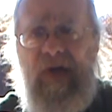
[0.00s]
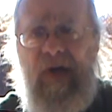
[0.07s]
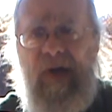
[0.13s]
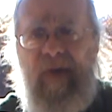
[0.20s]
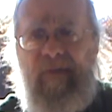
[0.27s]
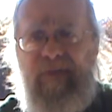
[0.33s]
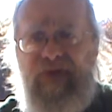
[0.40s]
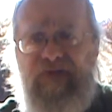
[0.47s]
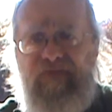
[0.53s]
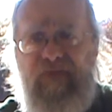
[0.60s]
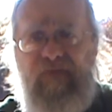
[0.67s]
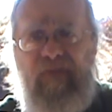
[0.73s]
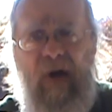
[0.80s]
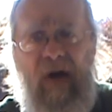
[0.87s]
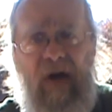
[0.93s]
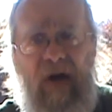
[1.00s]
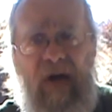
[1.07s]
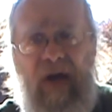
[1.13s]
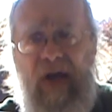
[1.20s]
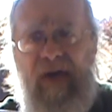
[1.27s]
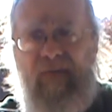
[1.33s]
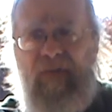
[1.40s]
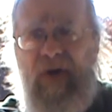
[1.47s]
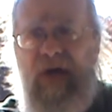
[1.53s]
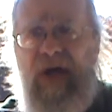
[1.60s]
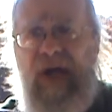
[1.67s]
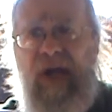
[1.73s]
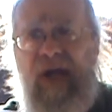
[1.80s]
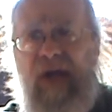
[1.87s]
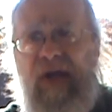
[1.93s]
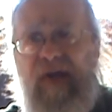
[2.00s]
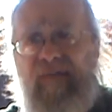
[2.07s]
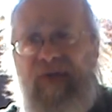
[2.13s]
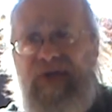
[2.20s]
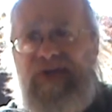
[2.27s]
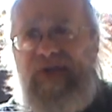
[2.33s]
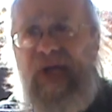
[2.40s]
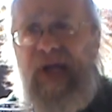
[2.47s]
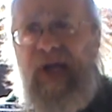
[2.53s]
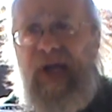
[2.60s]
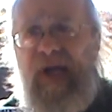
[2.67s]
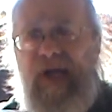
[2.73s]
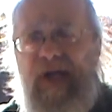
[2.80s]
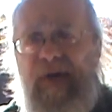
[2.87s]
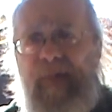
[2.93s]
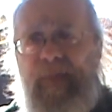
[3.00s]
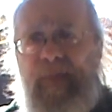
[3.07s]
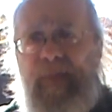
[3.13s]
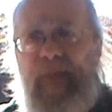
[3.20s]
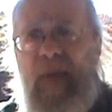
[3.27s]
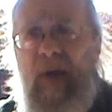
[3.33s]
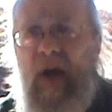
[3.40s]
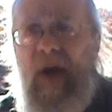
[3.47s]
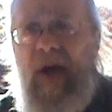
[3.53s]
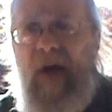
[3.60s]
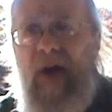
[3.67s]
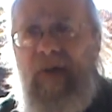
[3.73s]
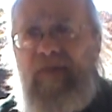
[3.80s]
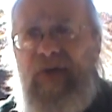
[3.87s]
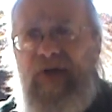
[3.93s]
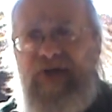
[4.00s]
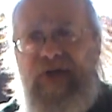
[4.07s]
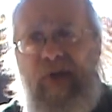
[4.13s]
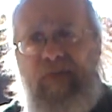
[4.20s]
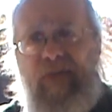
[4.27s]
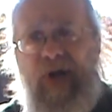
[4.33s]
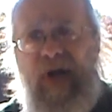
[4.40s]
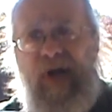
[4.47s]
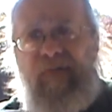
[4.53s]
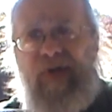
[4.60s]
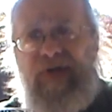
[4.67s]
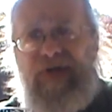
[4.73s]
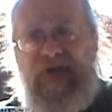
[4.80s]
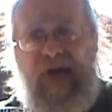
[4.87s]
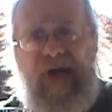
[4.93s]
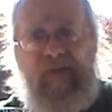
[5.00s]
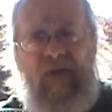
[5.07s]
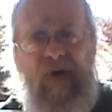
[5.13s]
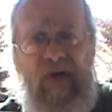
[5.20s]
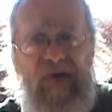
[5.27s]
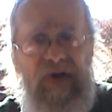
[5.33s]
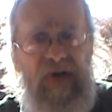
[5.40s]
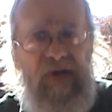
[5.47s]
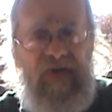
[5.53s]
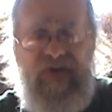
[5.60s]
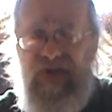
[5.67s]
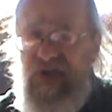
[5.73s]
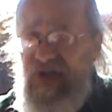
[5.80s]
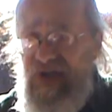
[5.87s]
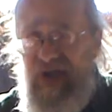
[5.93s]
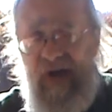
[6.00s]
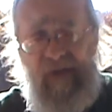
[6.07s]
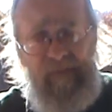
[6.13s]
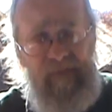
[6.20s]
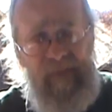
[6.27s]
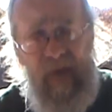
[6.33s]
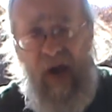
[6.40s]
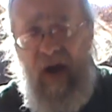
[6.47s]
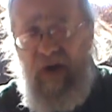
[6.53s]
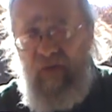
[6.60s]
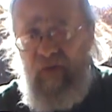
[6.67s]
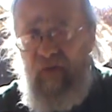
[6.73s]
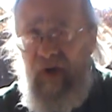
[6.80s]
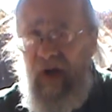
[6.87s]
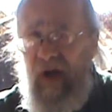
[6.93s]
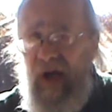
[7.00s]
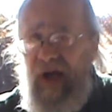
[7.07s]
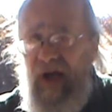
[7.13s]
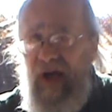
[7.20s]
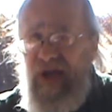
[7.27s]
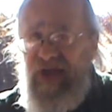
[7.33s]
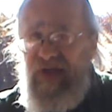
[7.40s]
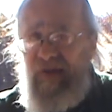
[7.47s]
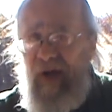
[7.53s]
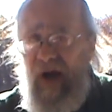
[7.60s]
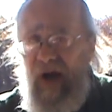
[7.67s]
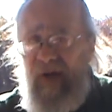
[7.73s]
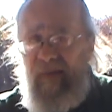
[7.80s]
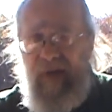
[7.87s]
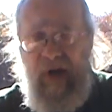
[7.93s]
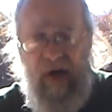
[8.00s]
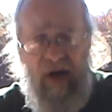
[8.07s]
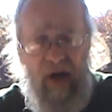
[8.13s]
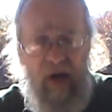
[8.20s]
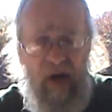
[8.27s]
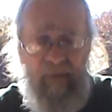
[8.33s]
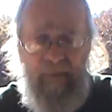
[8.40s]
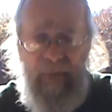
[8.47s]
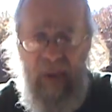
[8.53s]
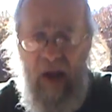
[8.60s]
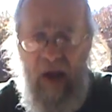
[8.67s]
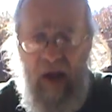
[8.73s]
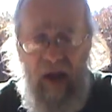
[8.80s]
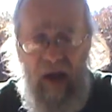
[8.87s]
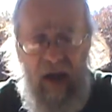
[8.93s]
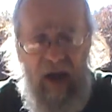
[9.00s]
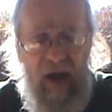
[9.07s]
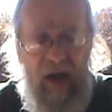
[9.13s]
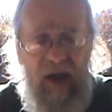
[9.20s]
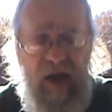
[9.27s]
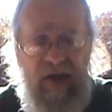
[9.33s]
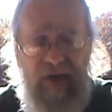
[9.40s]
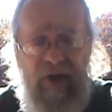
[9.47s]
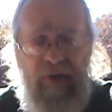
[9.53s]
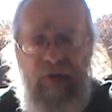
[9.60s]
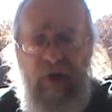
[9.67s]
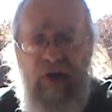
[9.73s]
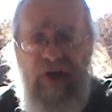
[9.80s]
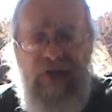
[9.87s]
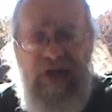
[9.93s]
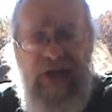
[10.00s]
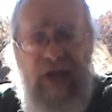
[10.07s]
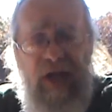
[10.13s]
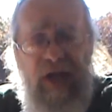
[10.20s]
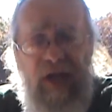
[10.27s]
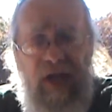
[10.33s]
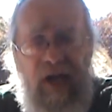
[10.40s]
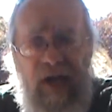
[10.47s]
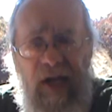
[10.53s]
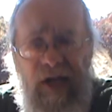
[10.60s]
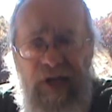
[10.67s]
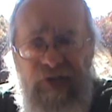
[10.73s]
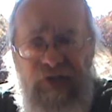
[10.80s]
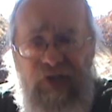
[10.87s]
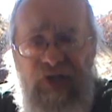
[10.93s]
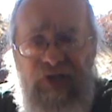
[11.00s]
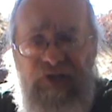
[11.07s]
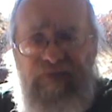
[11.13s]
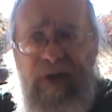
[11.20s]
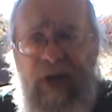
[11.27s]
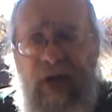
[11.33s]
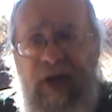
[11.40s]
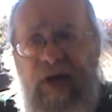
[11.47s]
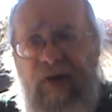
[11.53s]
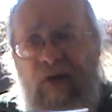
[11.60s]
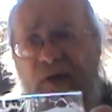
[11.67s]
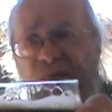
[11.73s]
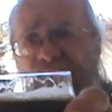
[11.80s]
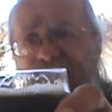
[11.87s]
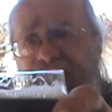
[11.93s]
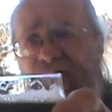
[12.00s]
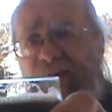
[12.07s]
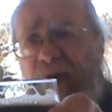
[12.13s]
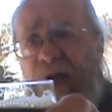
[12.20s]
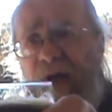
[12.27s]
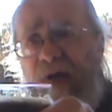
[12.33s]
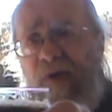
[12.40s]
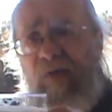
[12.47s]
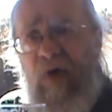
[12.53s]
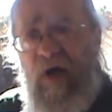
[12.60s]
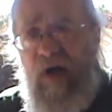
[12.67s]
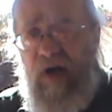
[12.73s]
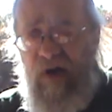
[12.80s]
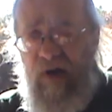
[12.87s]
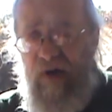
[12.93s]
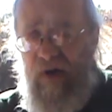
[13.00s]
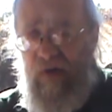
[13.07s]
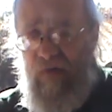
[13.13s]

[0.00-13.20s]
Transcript: um, some uh, like bready, uh, biscuity, uh, bready, biscuity malt notes. Just a really nice smelling beer. Um, and if you can see, the head is dissipated almost completely what little there